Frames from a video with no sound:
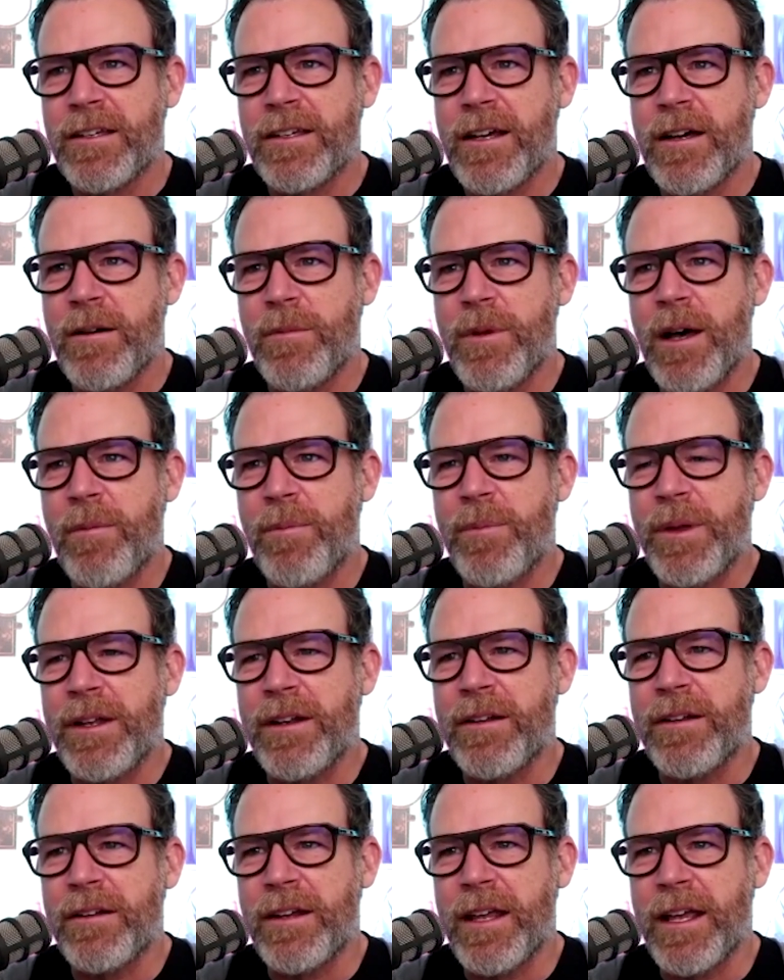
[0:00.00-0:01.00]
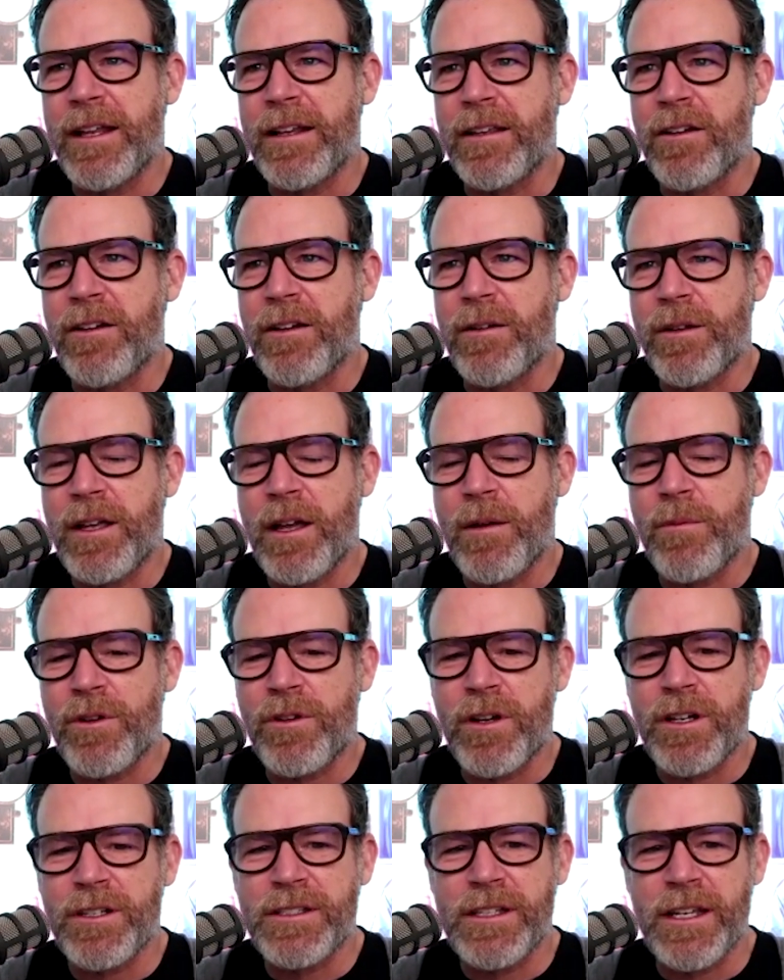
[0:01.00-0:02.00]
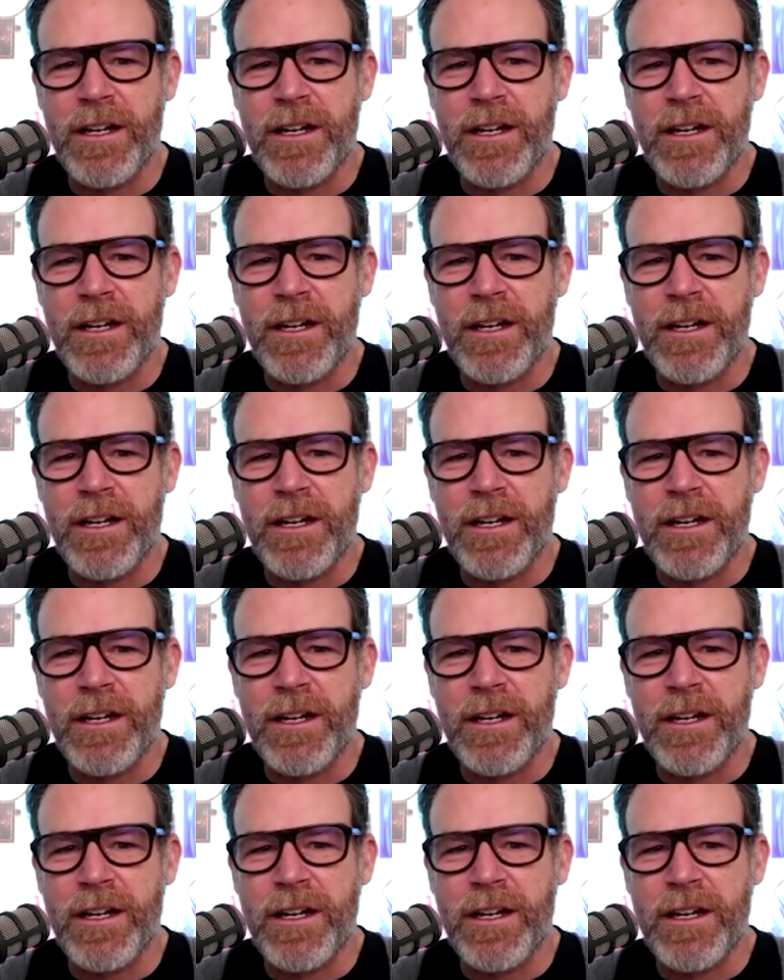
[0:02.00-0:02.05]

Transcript: come up and come across